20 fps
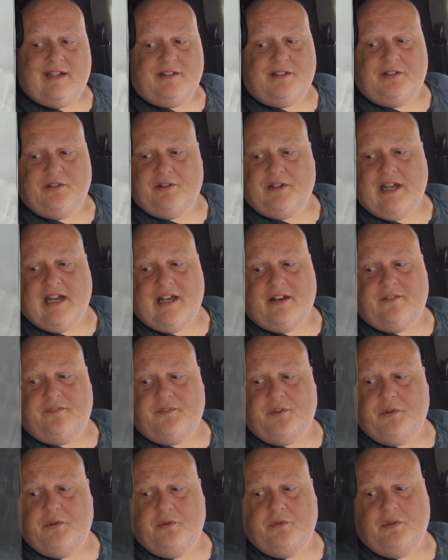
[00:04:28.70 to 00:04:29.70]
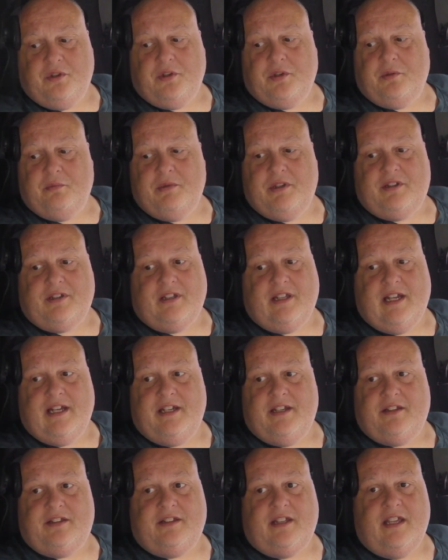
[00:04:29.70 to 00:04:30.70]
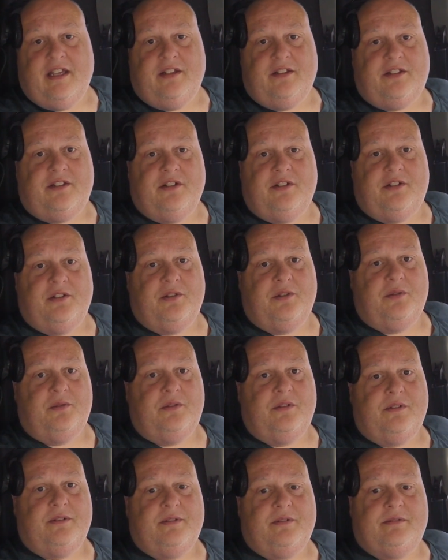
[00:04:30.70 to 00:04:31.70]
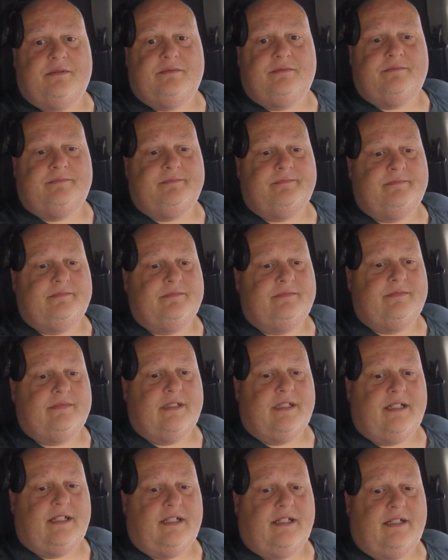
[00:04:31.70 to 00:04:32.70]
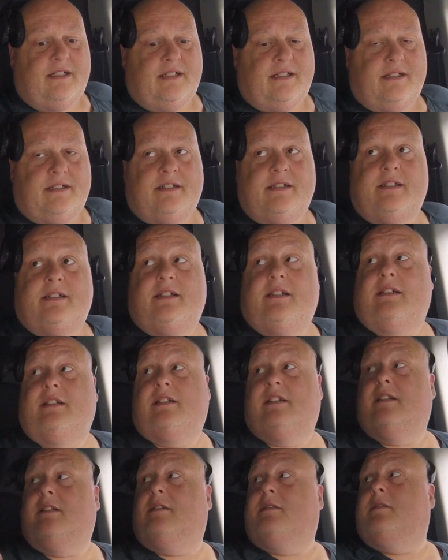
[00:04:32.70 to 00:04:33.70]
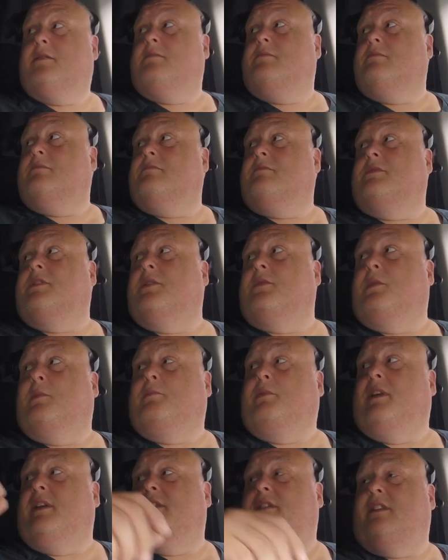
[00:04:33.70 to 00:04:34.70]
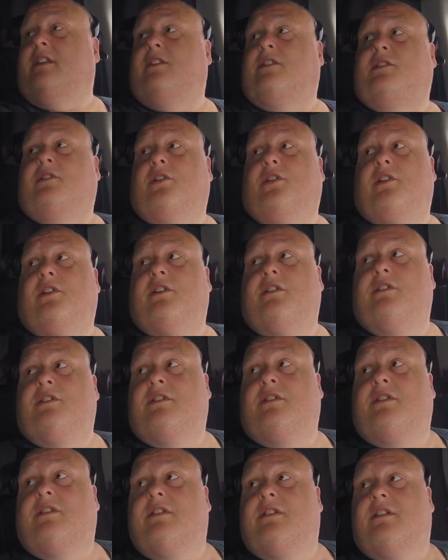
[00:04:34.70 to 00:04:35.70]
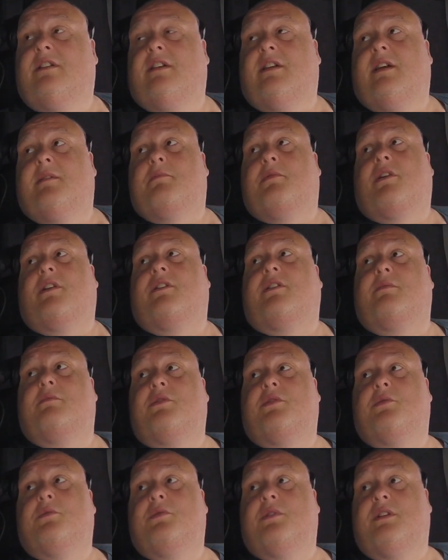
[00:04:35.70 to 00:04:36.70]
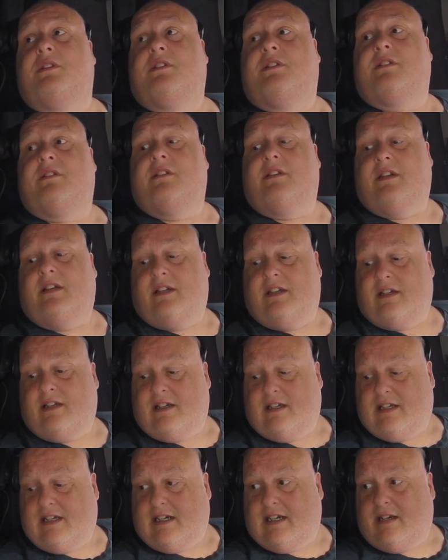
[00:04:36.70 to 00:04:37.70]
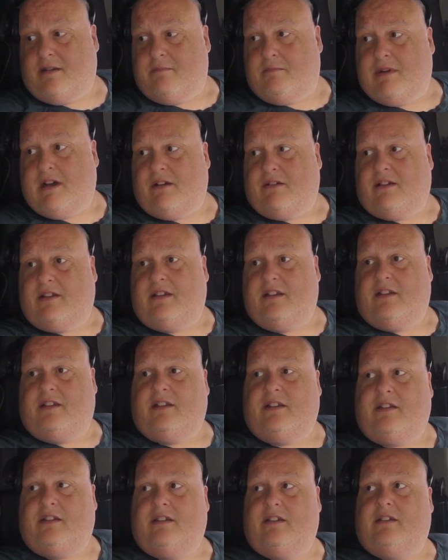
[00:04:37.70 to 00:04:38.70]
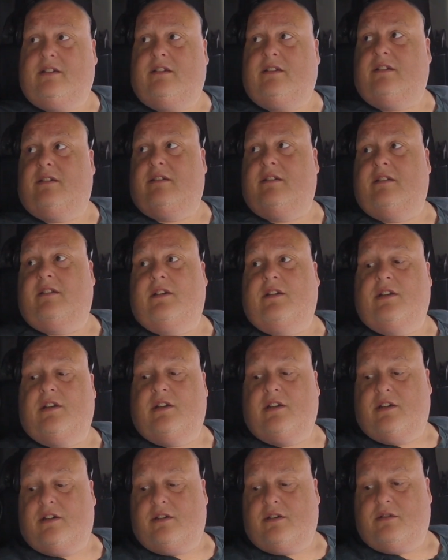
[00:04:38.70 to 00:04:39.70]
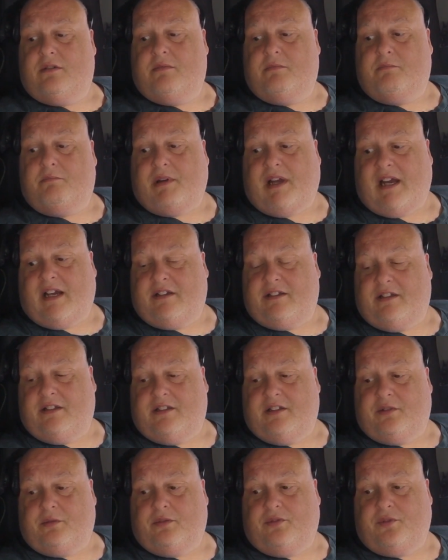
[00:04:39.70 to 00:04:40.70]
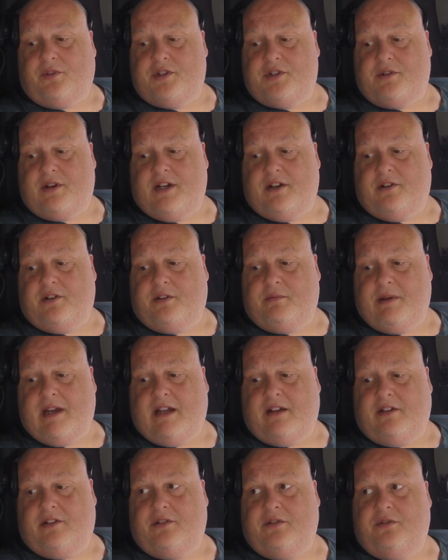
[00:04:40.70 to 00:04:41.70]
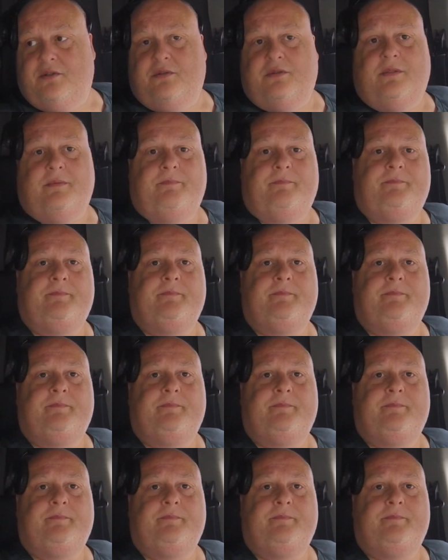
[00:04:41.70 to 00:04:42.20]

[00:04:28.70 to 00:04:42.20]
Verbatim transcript: Still got a few little miscellaneous things to do. Uh, gonna replace these curtains. I bought some new ones. I gotta mount this box that this refrigerator is mounted to.